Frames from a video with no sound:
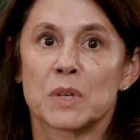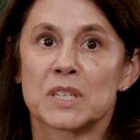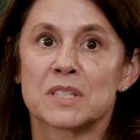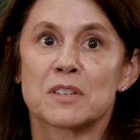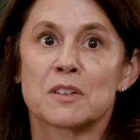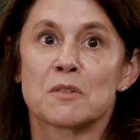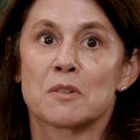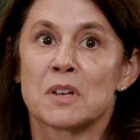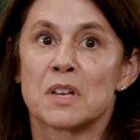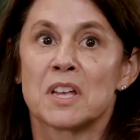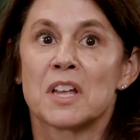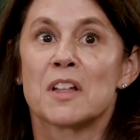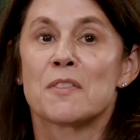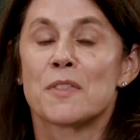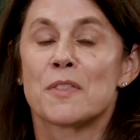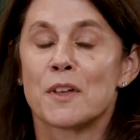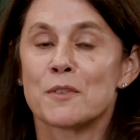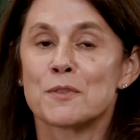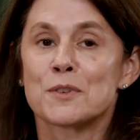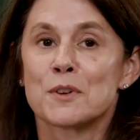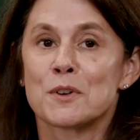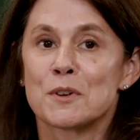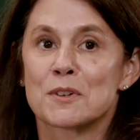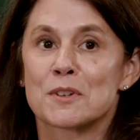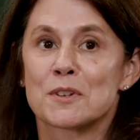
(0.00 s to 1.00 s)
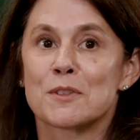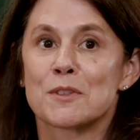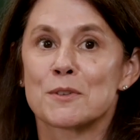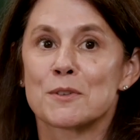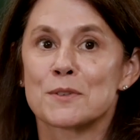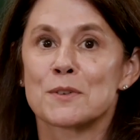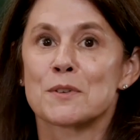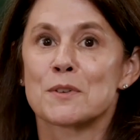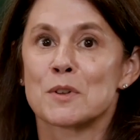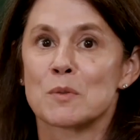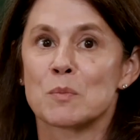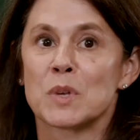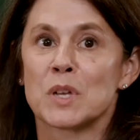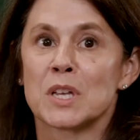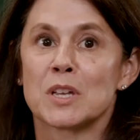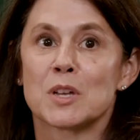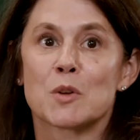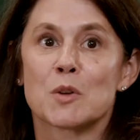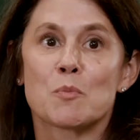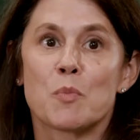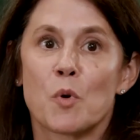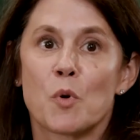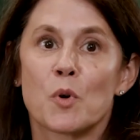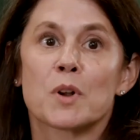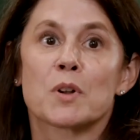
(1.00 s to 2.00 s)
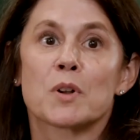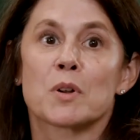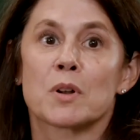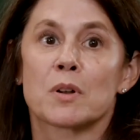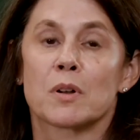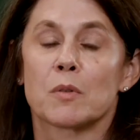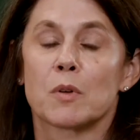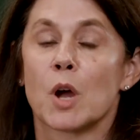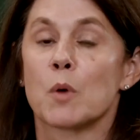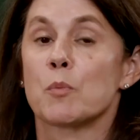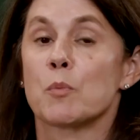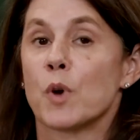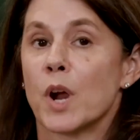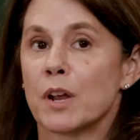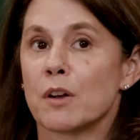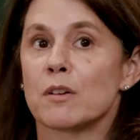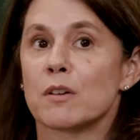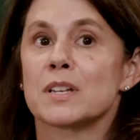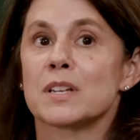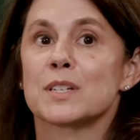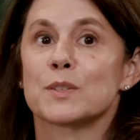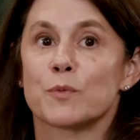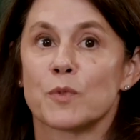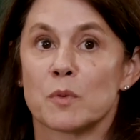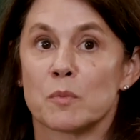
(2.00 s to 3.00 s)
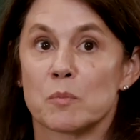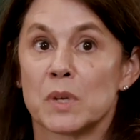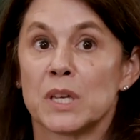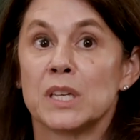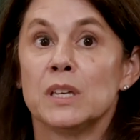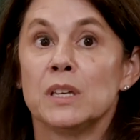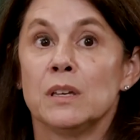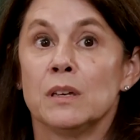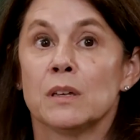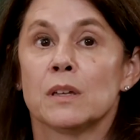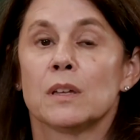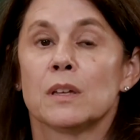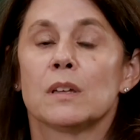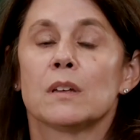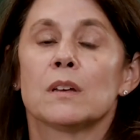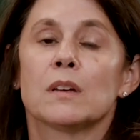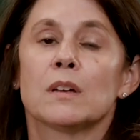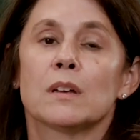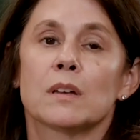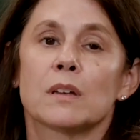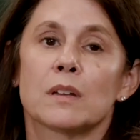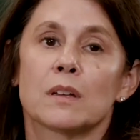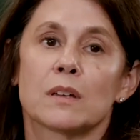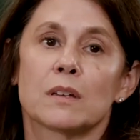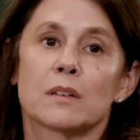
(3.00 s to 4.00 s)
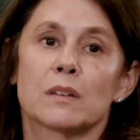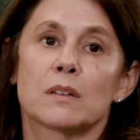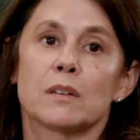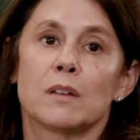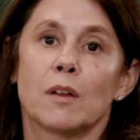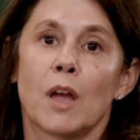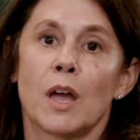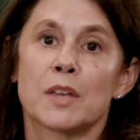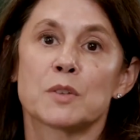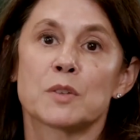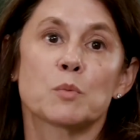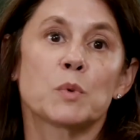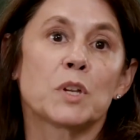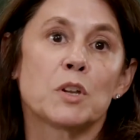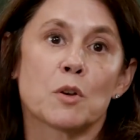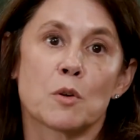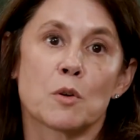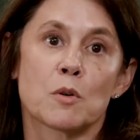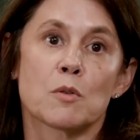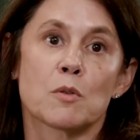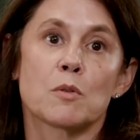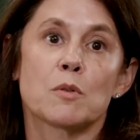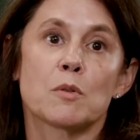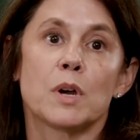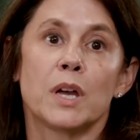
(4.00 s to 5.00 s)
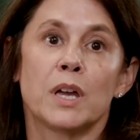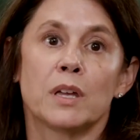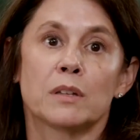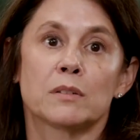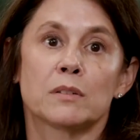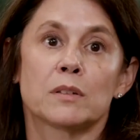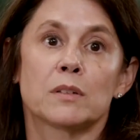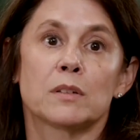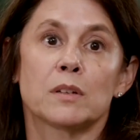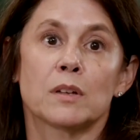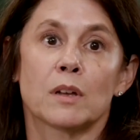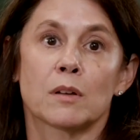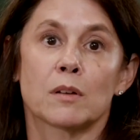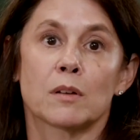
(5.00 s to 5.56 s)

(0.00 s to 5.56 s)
So those are going to be important priorities for me as we go and